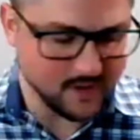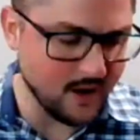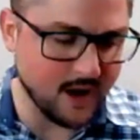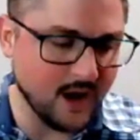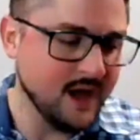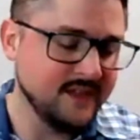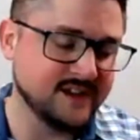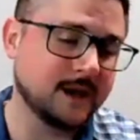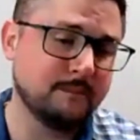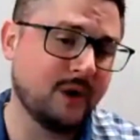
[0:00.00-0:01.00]
The
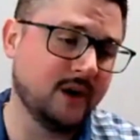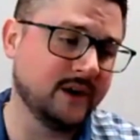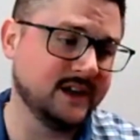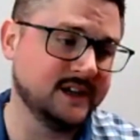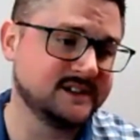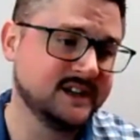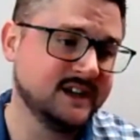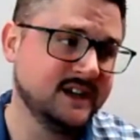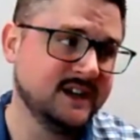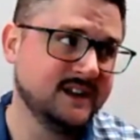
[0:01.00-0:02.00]
second part is
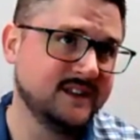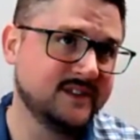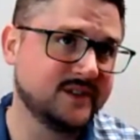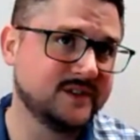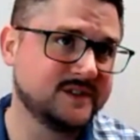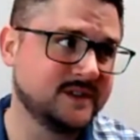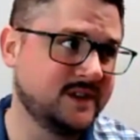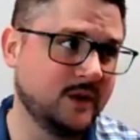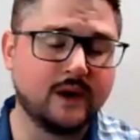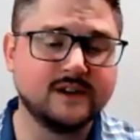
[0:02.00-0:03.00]
there's
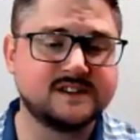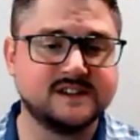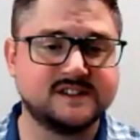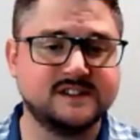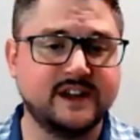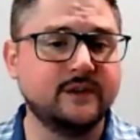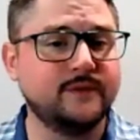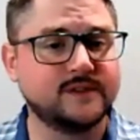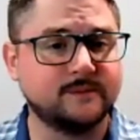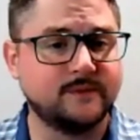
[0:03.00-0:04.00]
the awareness isn't there
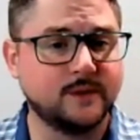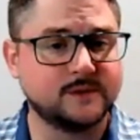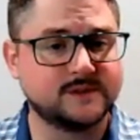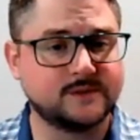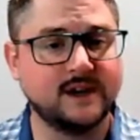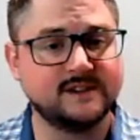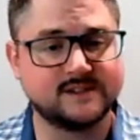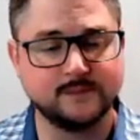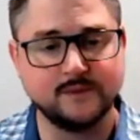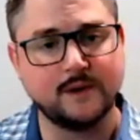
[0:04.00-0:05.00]
for some folks, right?
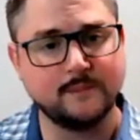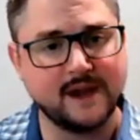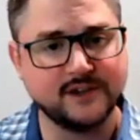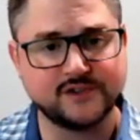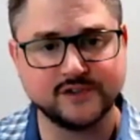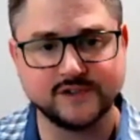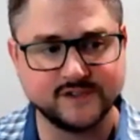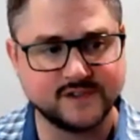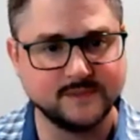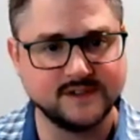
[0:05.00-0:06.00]
Some of our managers
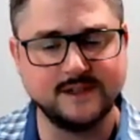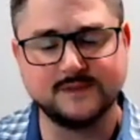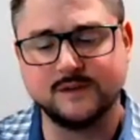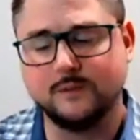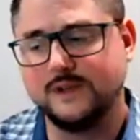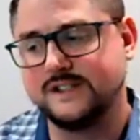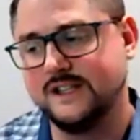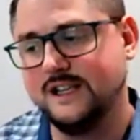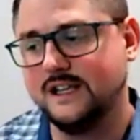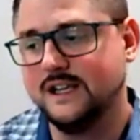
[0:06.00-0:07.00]
and some of the teams that we
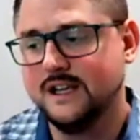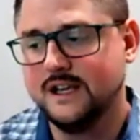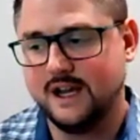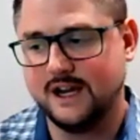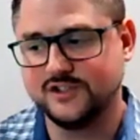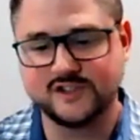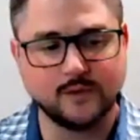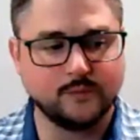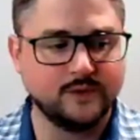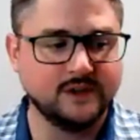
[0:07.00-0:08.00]
see just
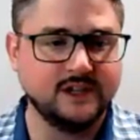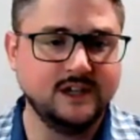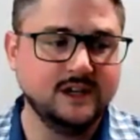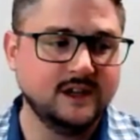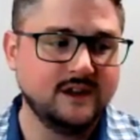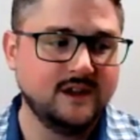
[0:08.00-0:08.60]
don't really